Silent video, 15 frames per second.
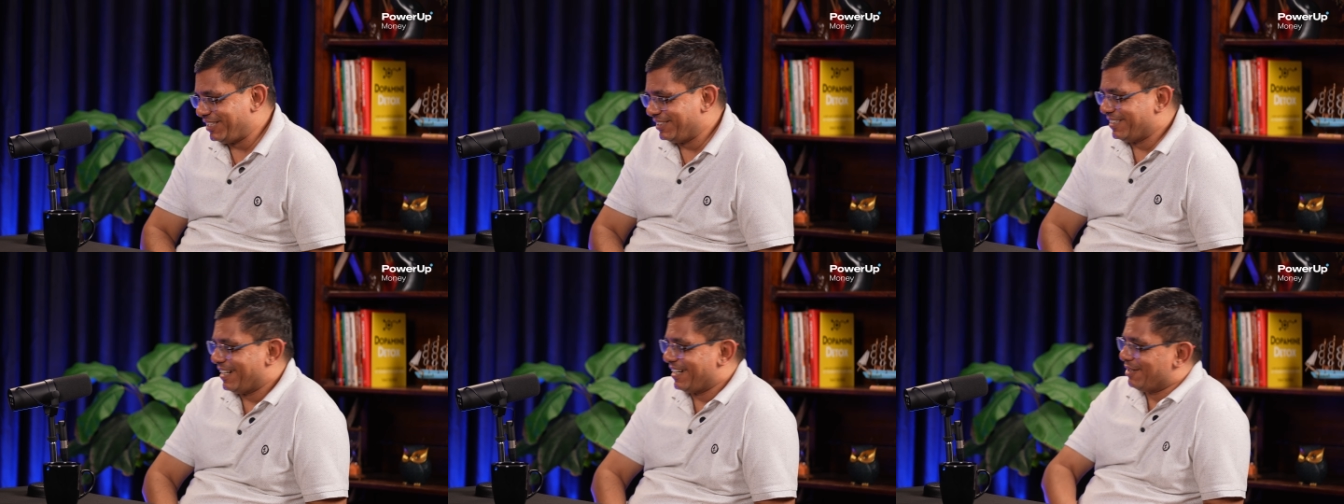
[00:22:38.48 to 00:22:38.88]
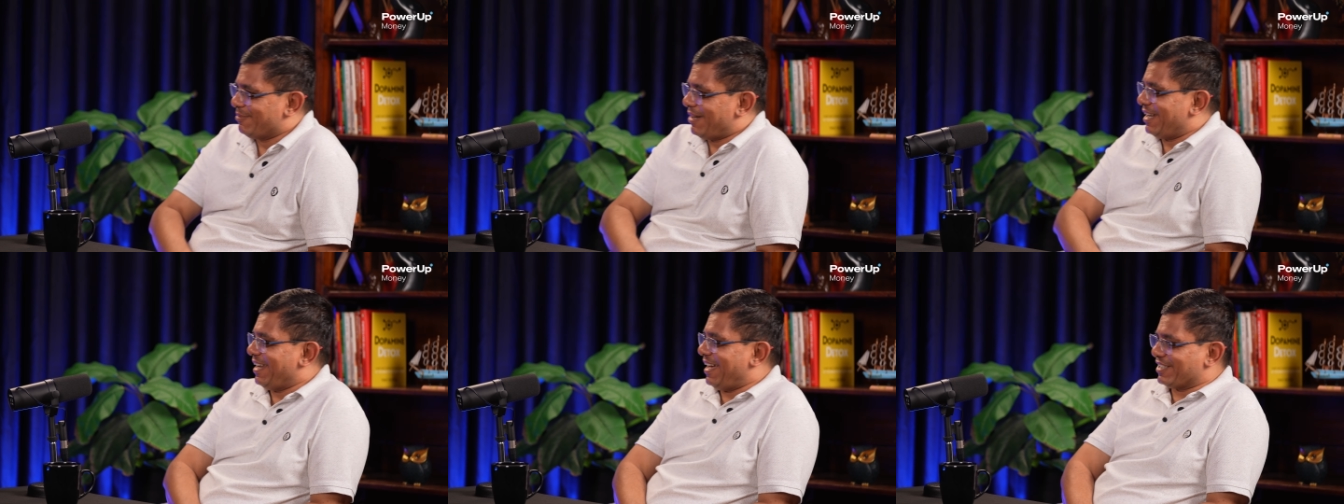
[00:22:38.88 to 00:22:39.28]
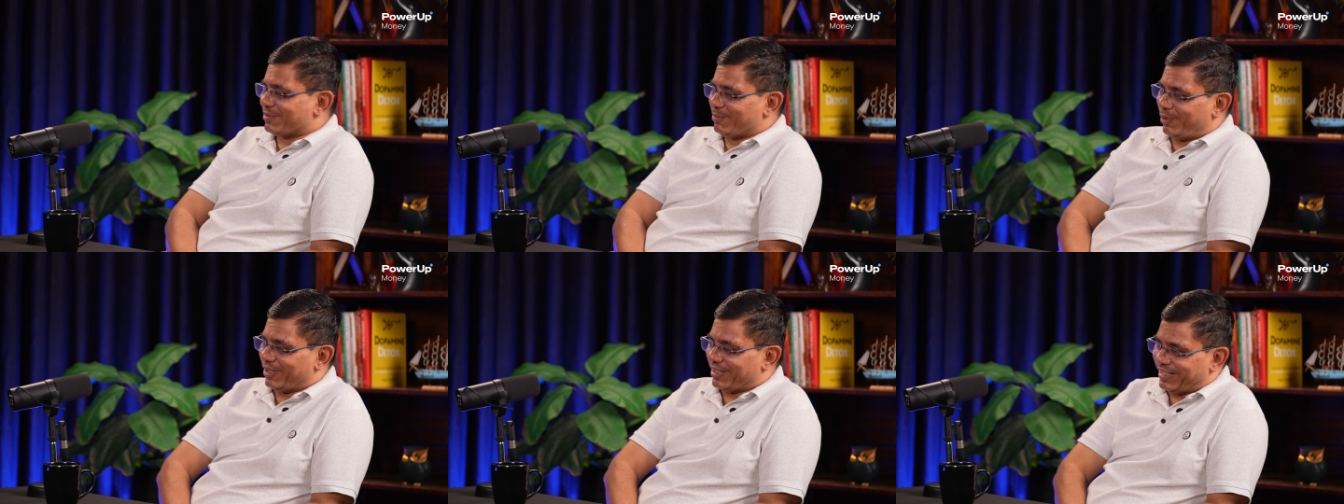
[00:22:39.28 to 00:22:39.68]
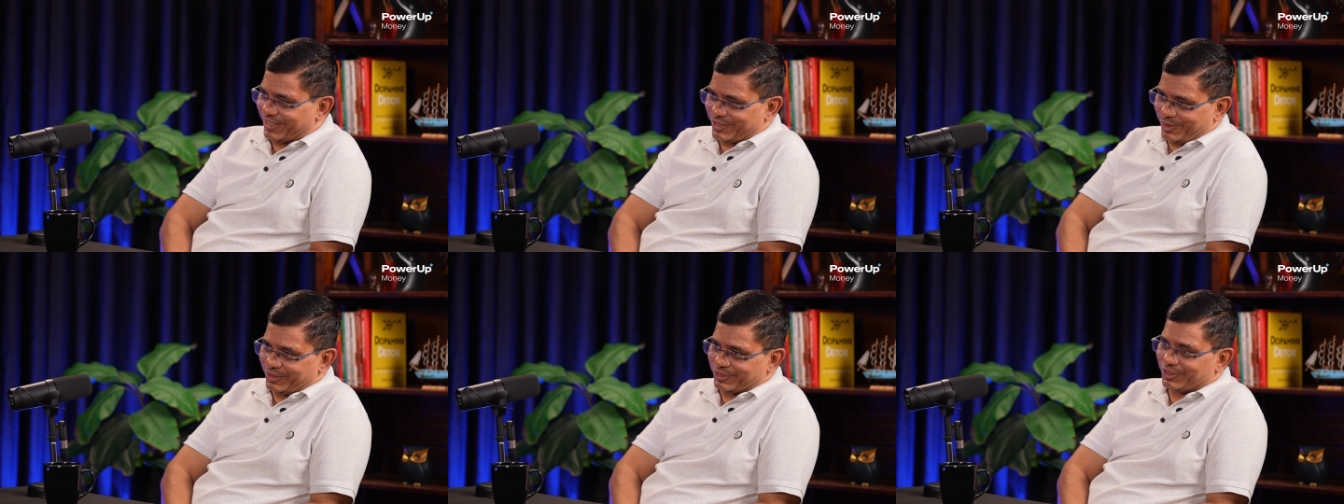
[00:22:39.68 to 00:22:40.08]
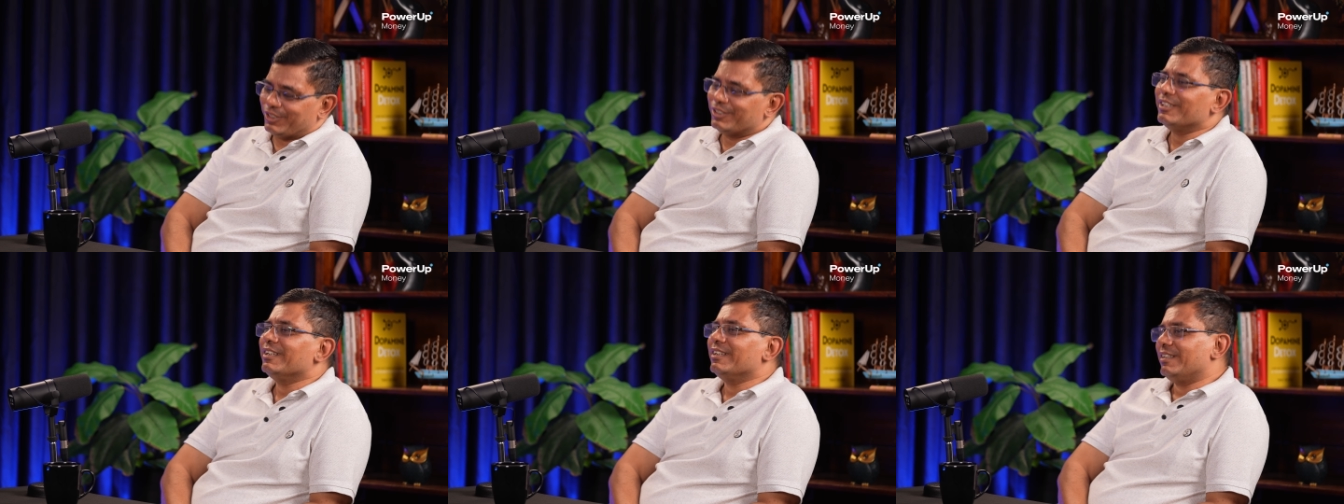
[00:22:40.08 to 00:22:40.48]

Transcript: seen that in my last podcast also.